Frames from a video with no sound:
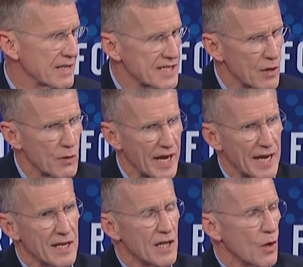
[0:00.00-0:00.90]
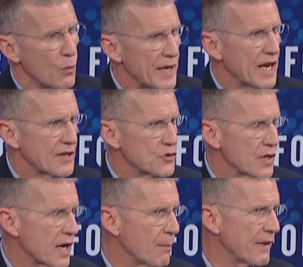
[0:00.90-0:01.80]
I'd say, okay, we'd like you
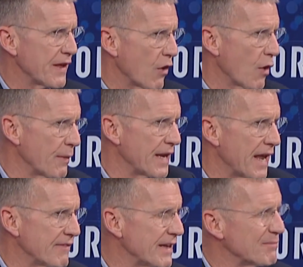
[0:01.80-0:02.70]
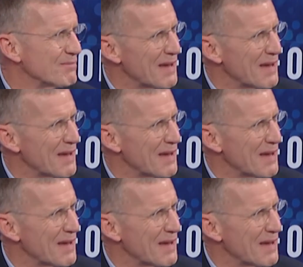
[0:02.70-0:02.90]
to come in the Army, Navy,